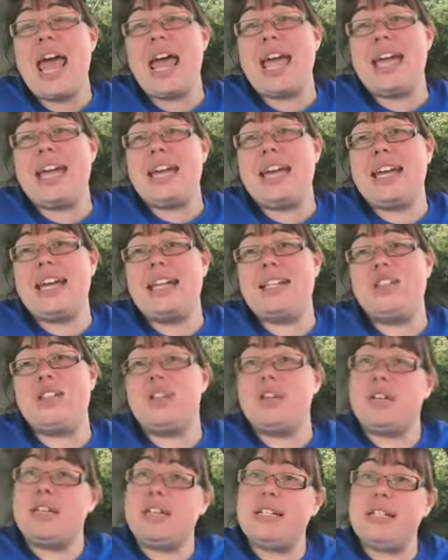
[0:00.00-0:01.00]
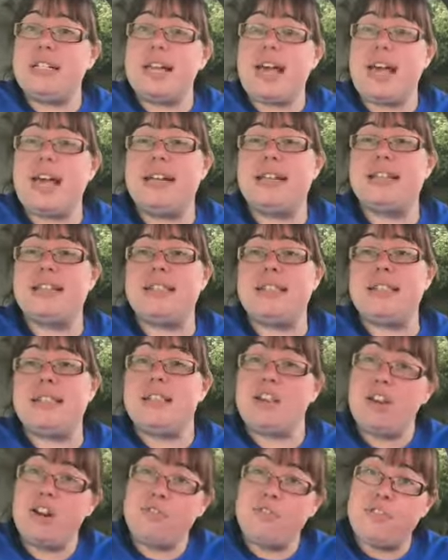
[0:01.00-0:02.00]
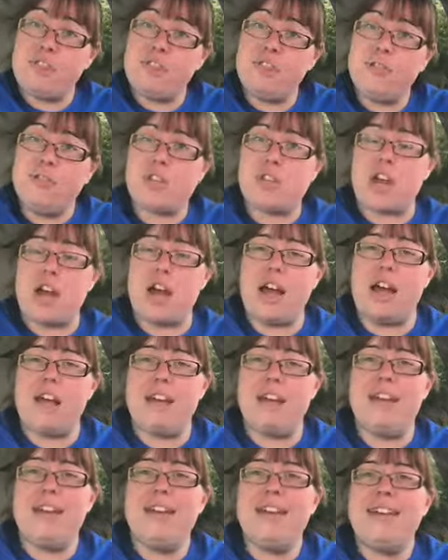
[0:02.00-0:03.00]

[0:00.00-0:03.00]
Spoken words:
and you can kind of see their views on